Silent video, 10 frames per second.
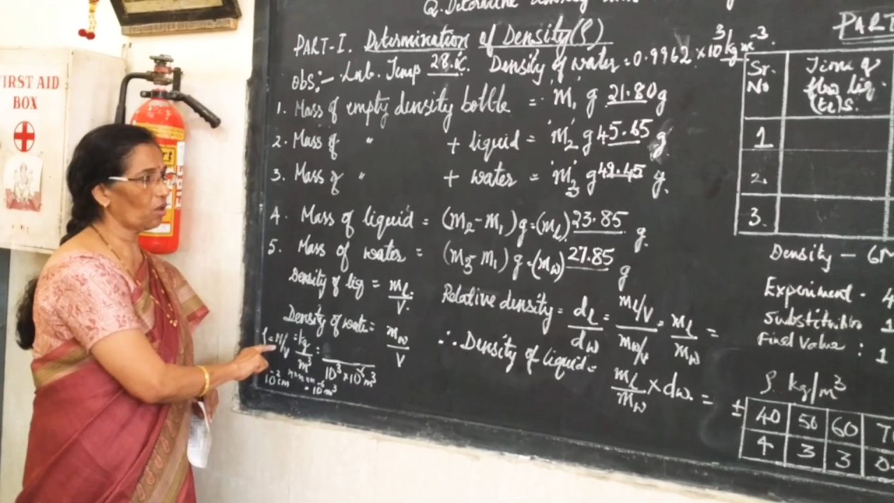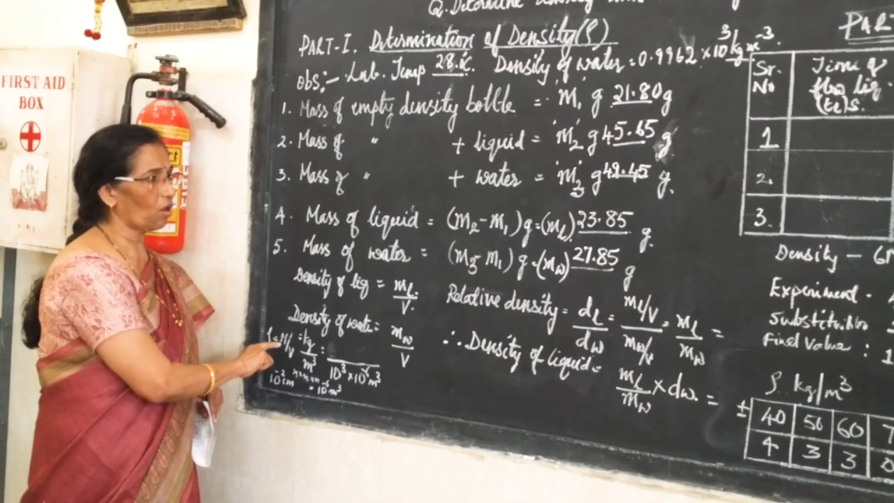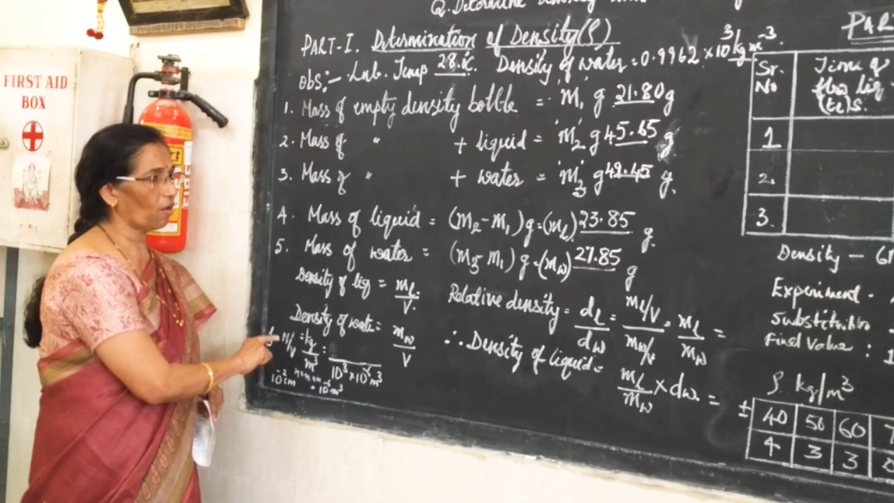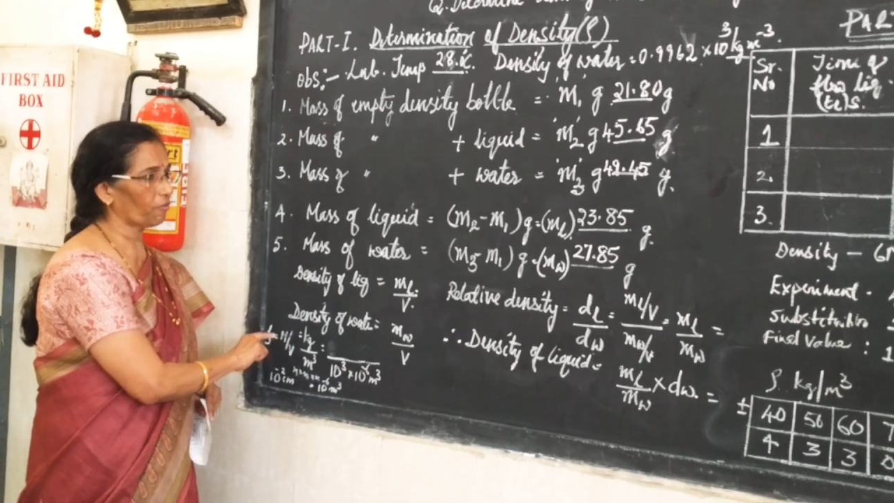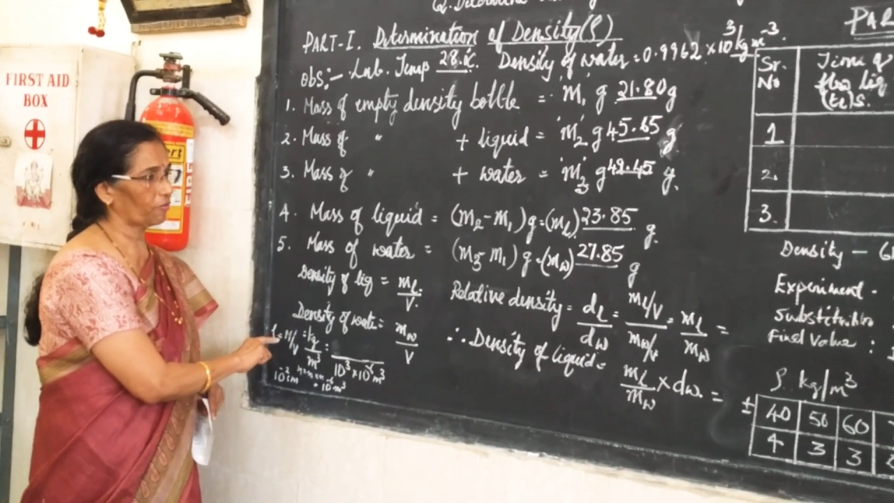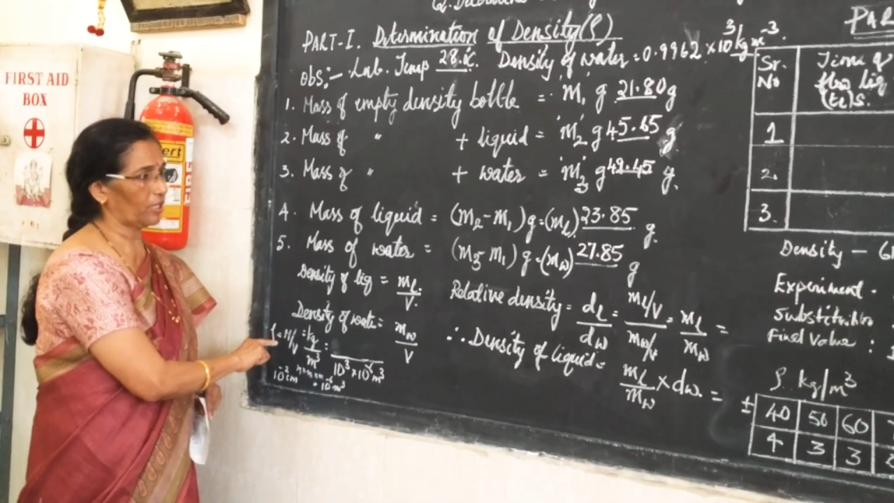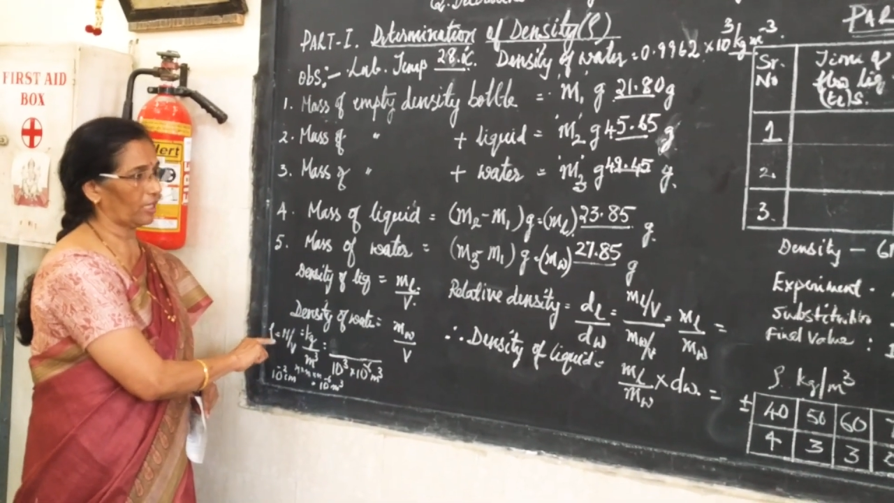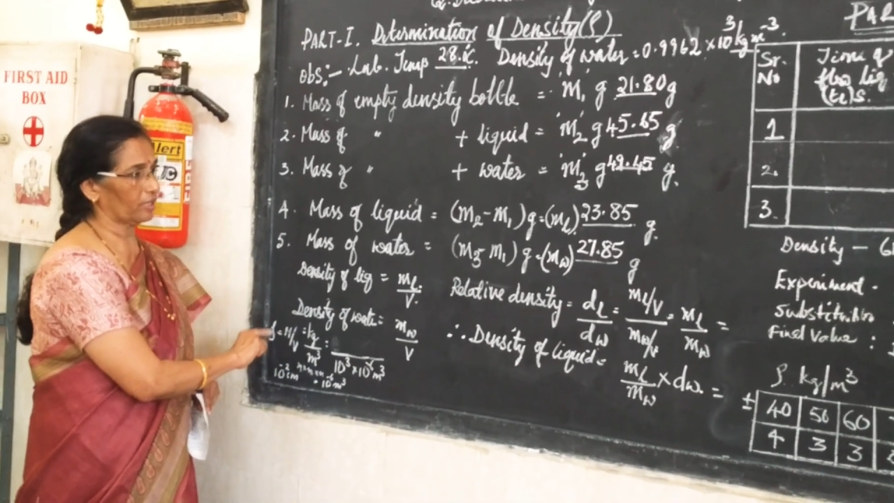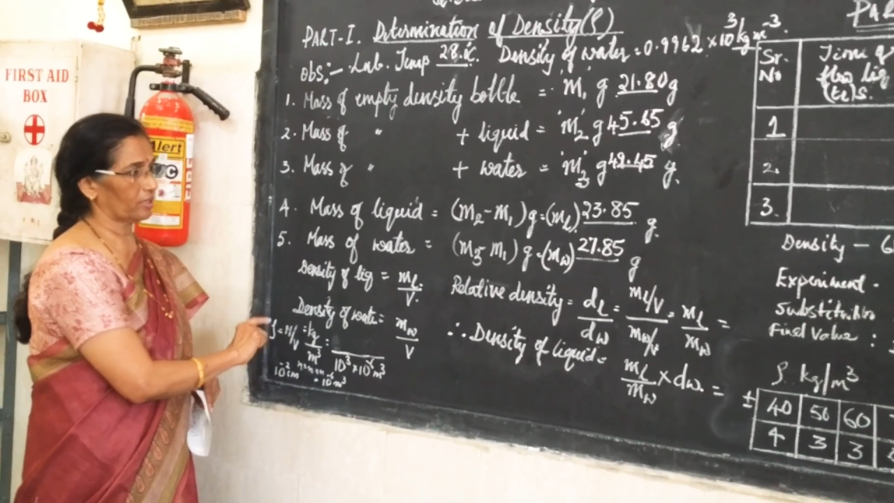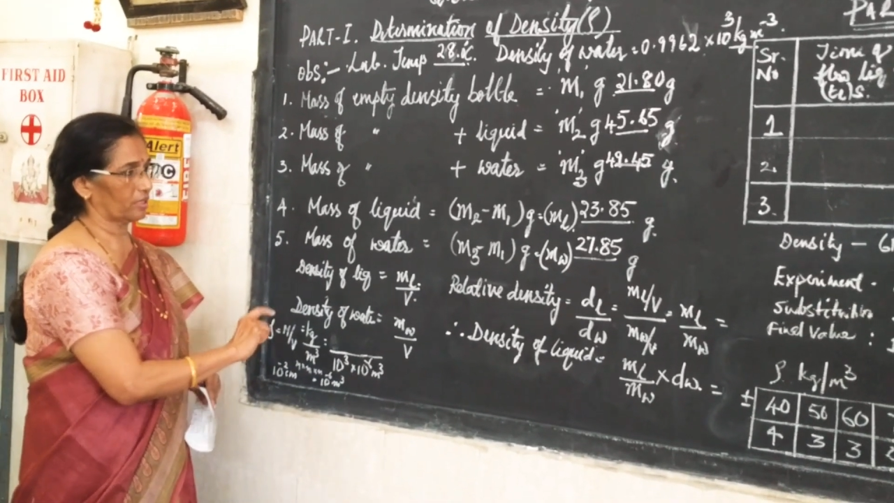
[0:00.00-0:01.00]
of
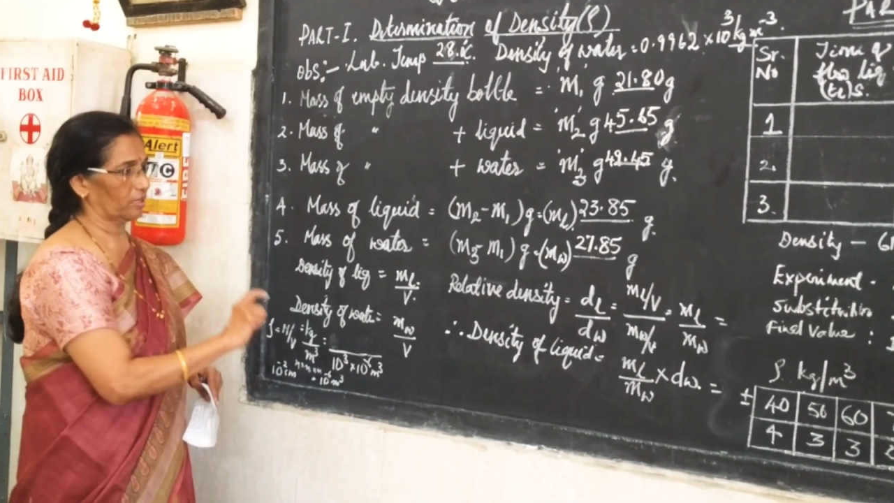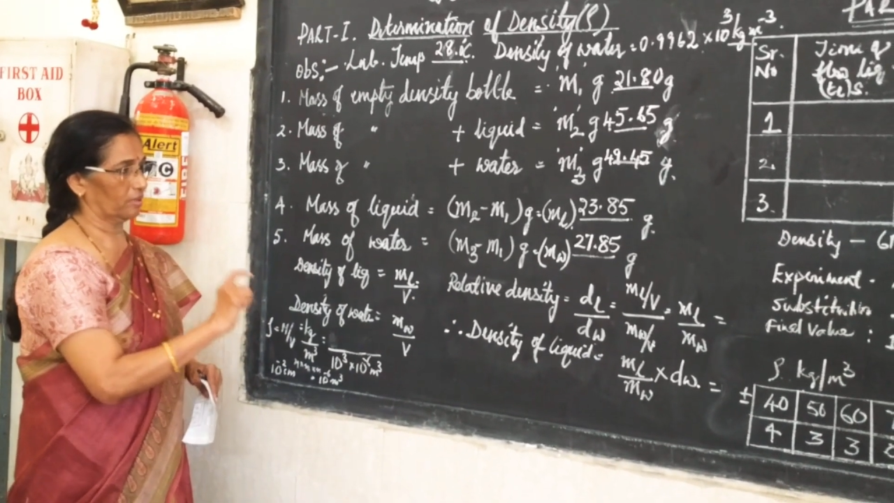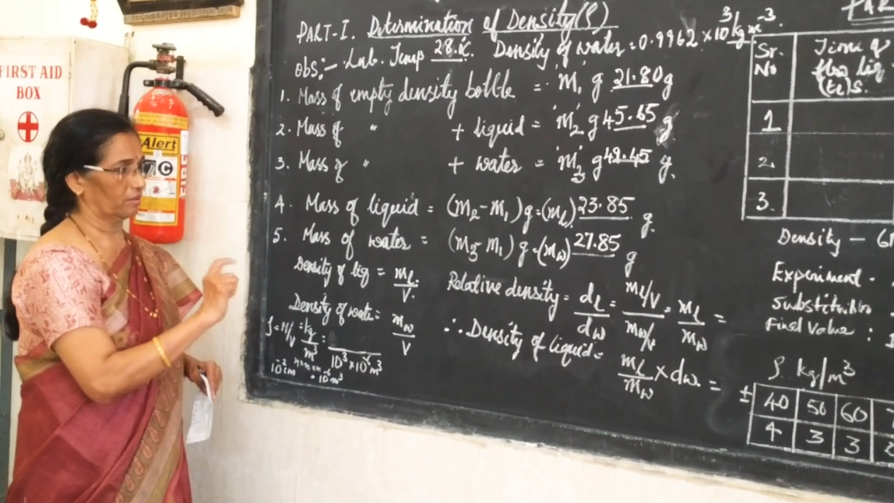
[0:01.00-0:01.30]
that